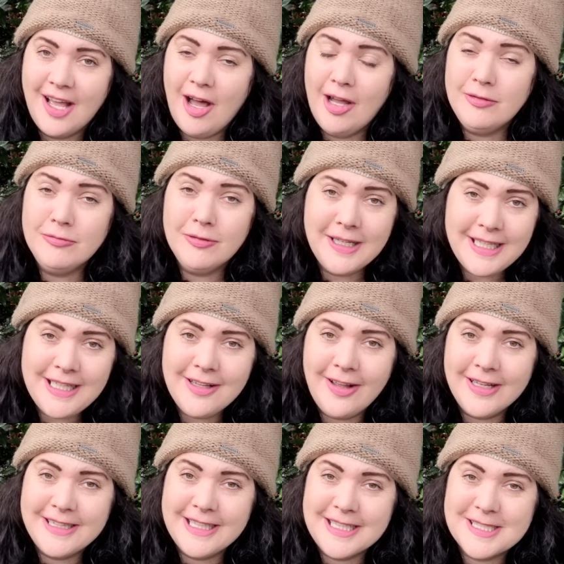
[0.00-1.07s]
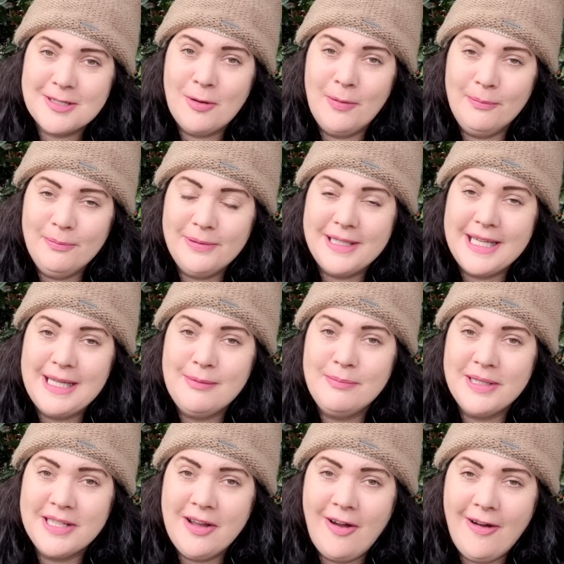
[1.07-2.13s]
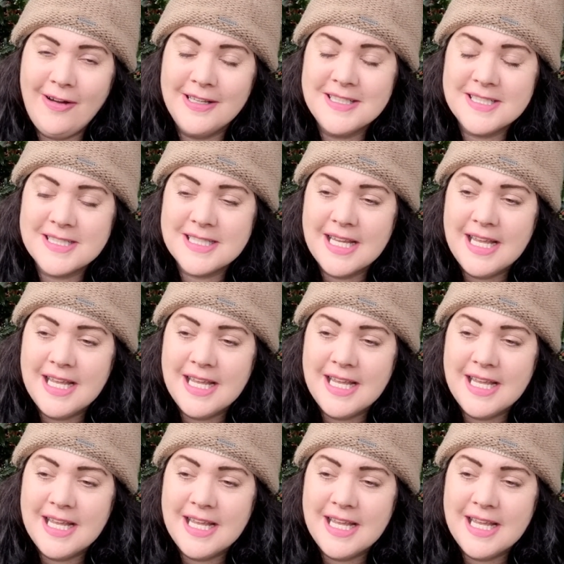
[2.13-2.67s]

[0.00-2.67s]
I really like this company because